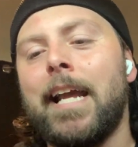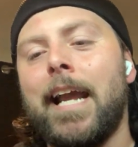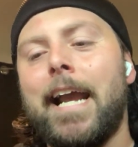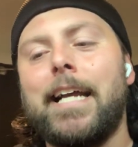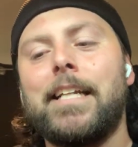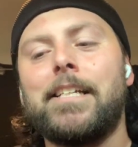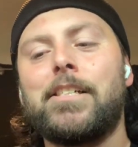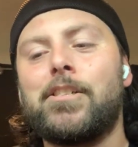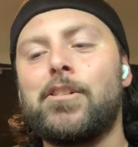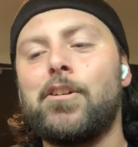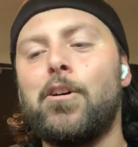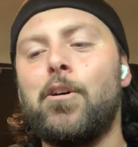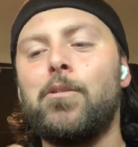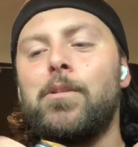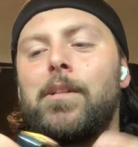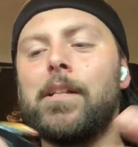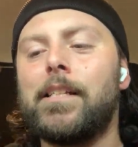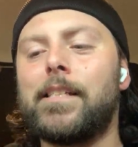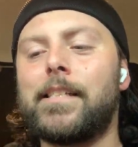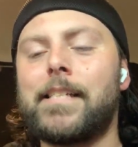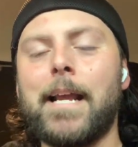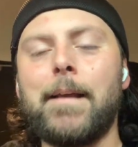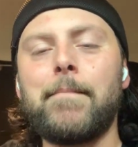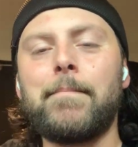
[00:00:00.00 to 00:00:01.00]
And so
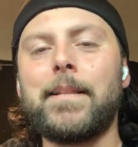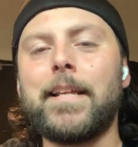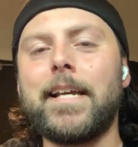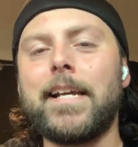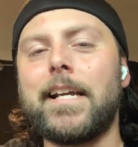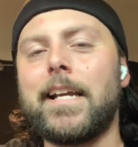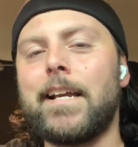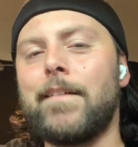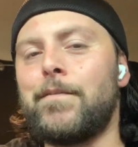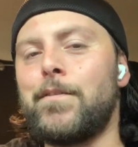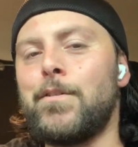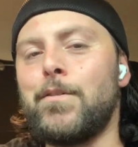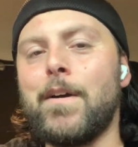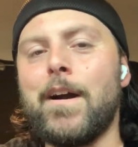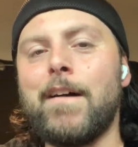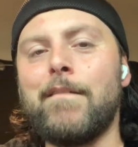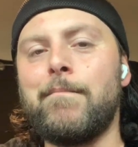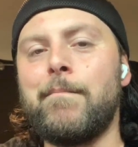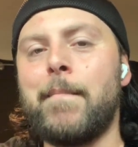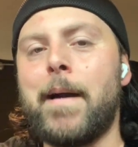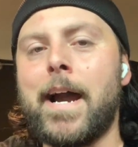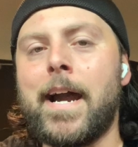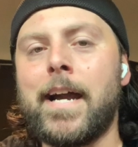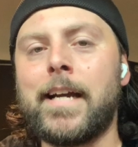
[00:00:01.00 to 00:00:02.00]
the same thing, if you
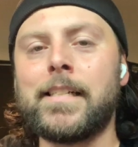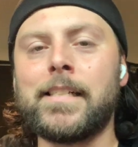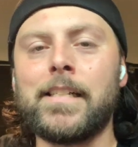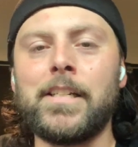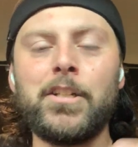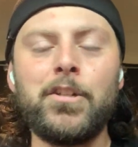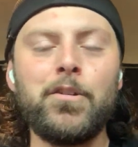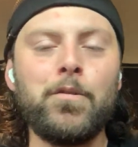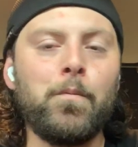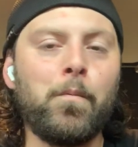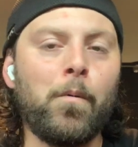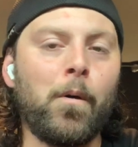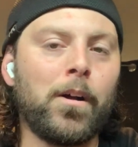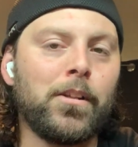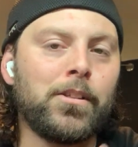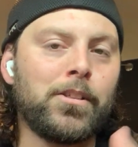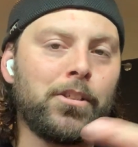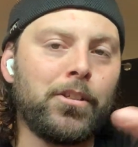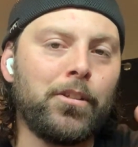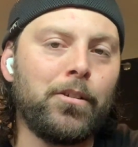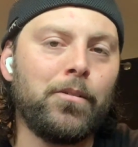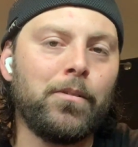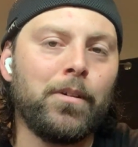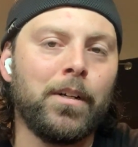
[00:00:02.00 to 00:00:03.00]
have mags and you want
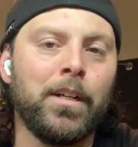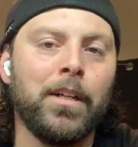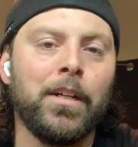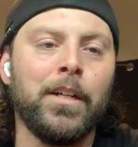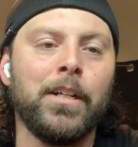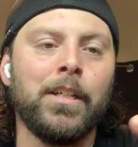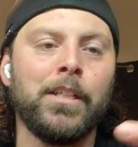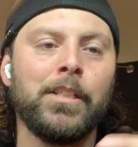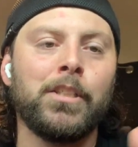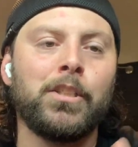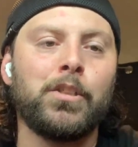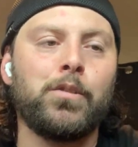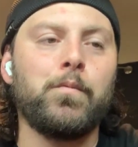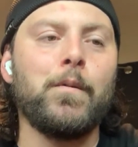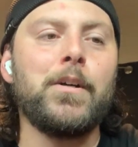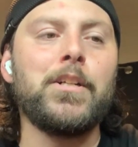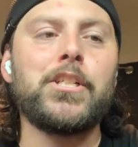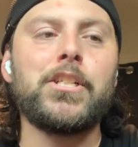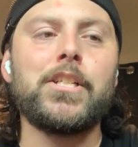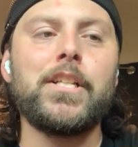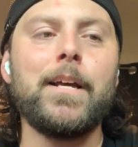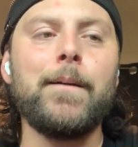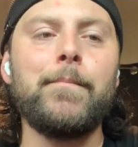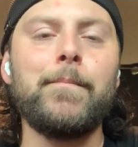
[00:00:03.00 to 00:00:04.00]
to
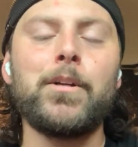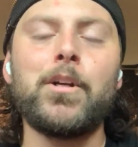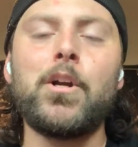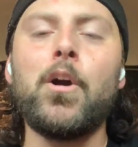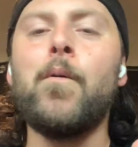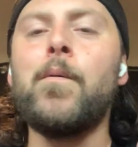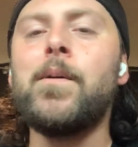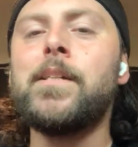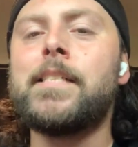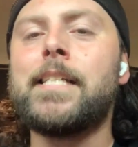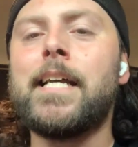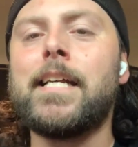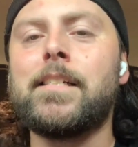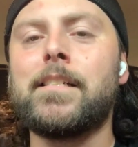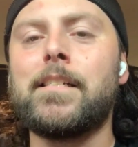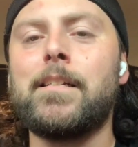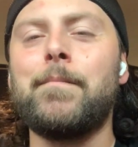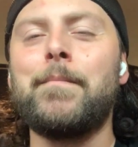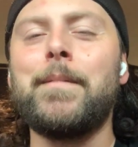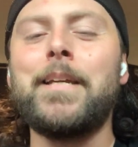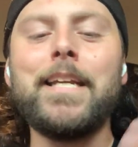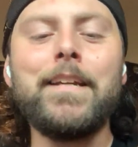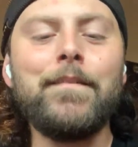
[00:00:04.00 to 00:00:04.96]
switch them, go and test them.